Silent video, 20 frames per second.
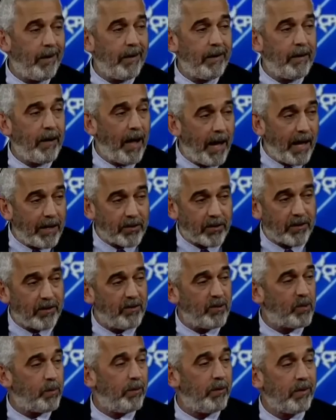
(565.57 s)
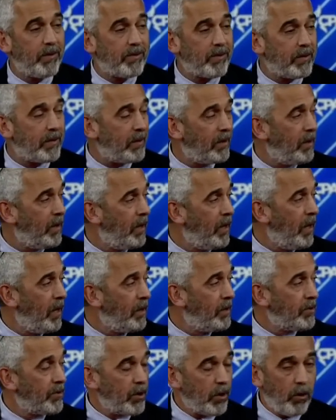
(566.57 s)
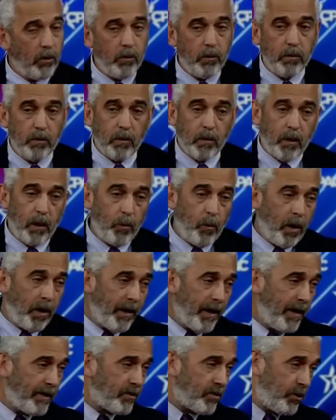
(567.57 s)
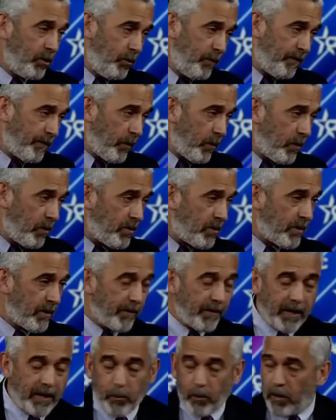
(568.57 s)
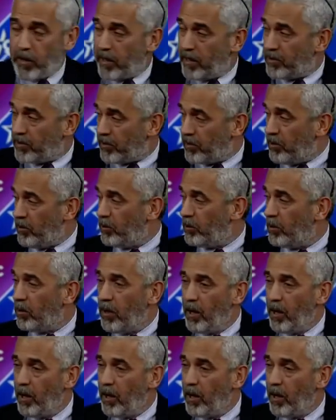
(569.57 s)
as a conspiracy. So I want to ask you first, and then I want to ask you,